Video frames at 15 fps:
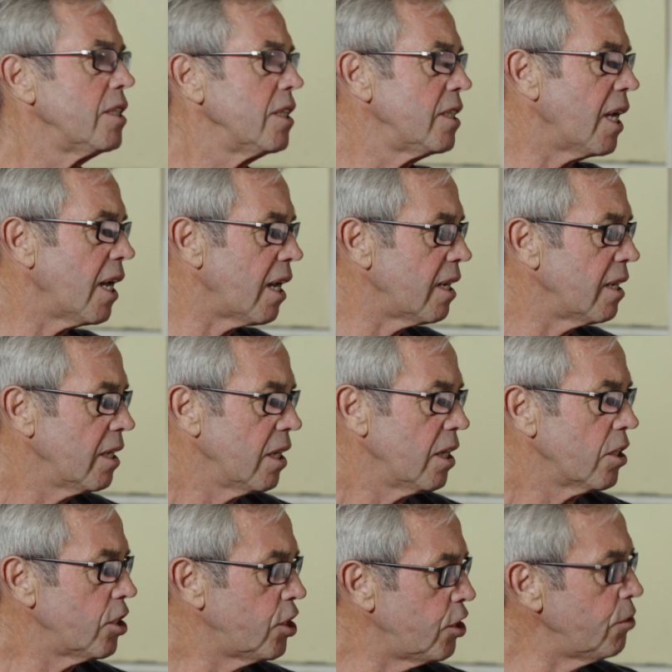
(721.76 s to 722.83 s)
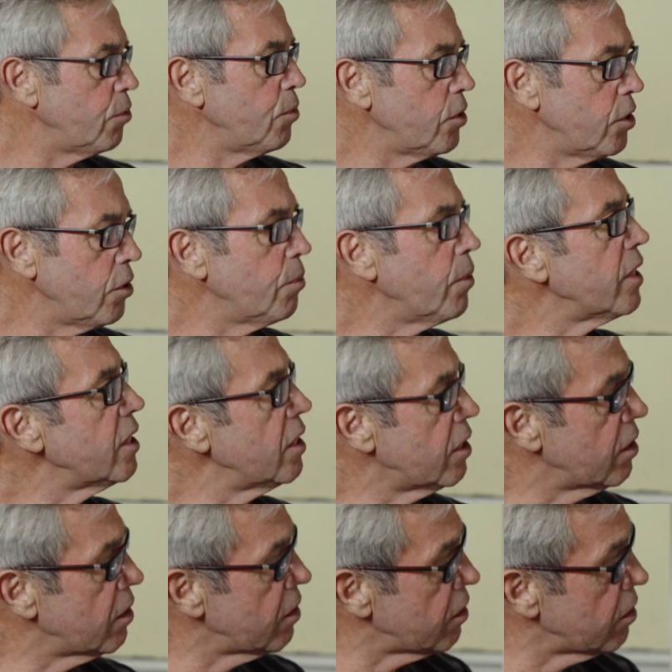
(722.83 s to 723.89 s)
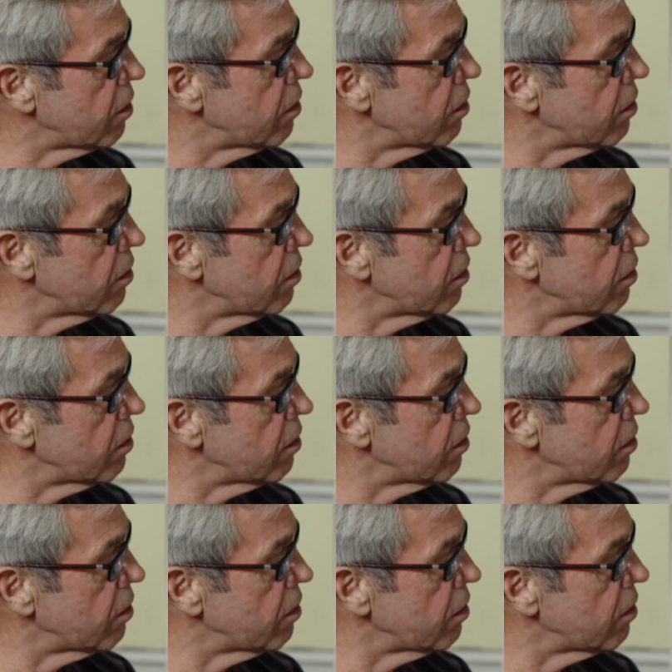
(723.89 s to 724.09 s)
did that, because you went into